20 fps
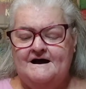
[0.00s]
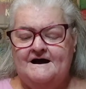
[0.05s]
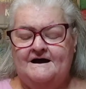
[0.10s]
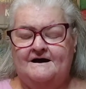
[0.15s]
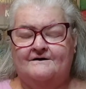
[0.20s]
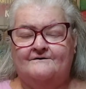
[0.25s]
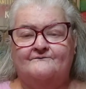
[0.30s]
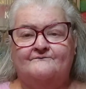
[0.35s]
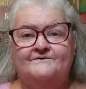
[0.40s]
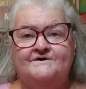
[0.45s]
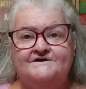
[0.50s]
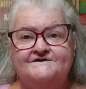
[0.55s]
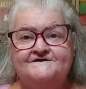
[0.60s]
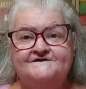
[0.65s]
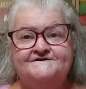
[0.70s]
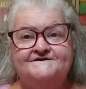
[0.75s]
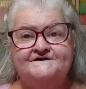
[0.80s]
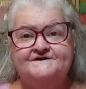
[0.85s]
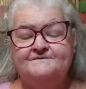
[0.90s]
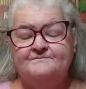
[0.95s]
I went
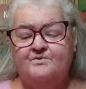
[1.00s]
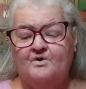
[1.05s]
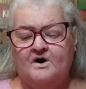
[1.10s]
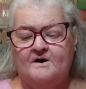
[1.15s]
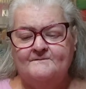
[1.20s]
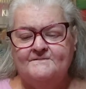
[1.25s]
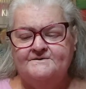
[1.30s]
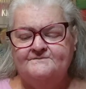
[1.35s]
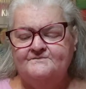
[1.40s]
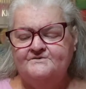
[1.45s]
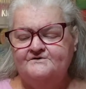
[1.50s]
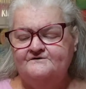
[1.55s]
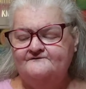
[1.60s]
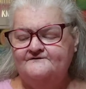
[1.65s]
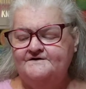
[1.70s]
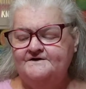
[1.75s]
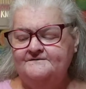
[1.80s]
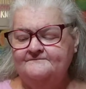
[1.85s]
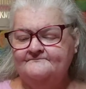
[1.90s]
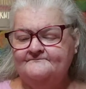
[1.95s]
to see the Barbie
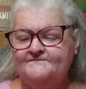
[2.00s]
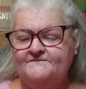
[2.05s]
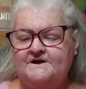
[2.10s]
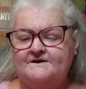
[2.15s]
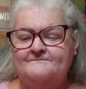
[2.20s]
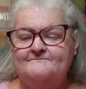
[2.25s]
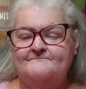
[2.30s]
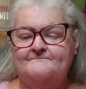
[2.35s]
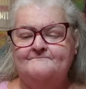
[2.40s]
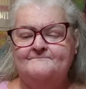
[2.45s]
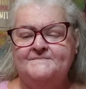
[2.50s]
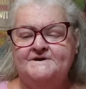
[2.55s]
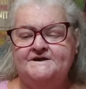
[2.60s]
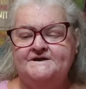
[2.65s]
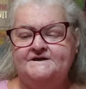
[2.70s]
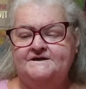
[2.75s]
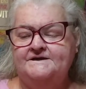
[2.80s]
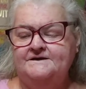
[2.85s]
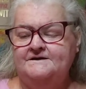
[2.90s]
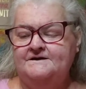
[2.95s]
movie.
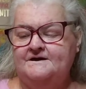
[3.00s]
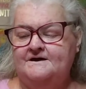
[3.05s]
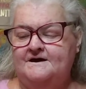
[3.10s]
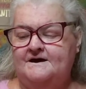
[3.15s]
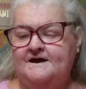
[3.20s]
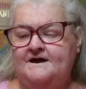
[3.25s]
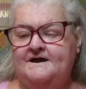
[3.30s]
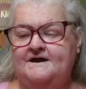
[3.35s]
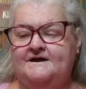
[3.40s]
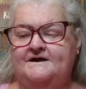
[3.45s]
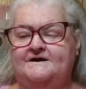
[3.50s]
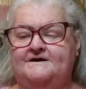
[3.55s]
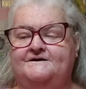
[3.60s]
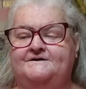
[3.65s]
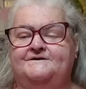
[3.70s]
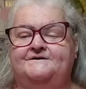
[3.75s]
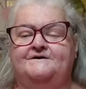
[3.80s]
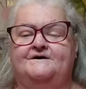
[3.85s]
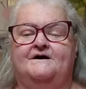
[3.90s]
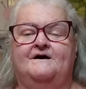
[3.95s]
Me
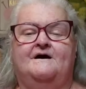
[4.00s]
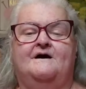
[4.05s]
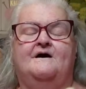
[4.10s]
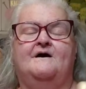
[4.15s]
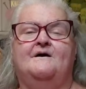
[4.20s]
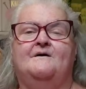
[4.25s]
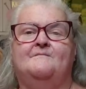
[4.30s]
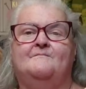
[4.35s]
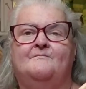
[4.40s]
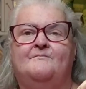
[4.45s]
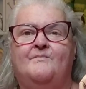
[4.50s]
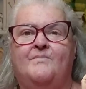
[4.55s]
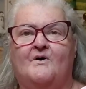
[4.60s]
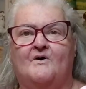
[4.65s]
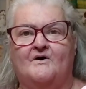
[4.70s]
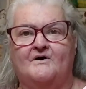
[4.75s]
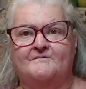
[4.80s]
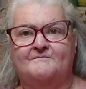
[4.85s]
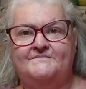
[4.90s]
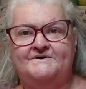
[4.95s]
and
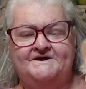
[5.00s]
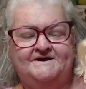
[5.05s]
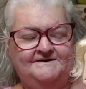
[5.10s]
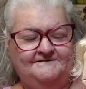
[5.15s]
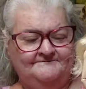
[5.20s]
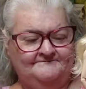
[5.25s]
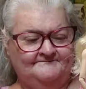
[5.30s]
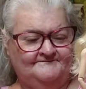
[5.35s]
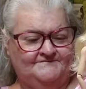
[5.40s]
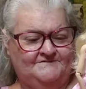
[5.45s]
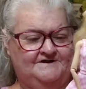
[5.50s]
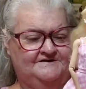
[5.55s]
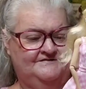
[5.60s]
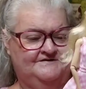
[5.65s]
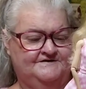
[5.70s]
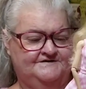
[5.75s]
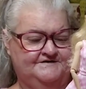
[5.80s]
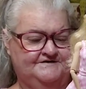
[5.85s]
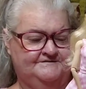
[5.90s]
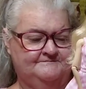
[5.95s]
Barbie.
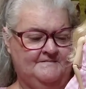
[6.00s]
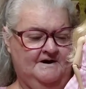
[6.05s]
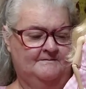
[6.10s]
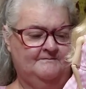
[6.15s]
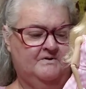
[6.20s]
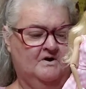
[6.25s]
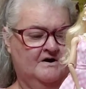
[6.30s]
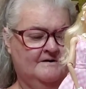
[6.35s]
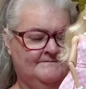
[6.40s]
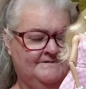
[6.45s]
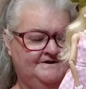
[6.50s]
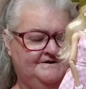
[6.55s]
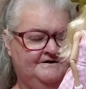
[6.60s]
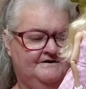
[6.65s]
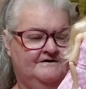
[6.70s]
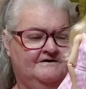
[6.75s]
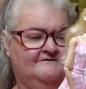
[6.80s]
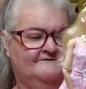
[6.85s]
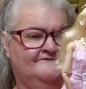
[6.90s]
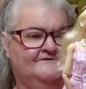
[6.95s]
This is my Barbie
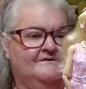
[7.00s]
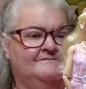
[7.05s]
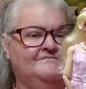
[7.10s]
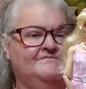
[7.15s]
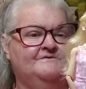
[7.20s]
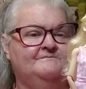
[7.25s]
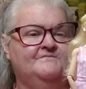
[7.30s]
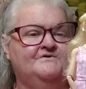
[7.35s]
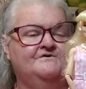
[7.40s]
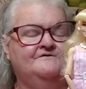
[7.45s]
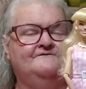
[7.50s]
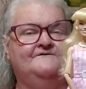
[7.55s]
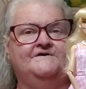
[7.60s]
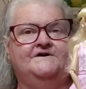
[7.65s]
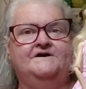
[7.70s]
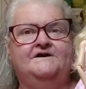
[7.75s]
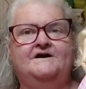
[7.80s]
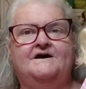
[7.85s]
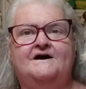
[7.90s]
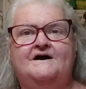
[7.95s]
doll from the
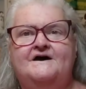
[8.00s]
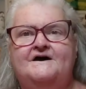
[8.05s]
movie.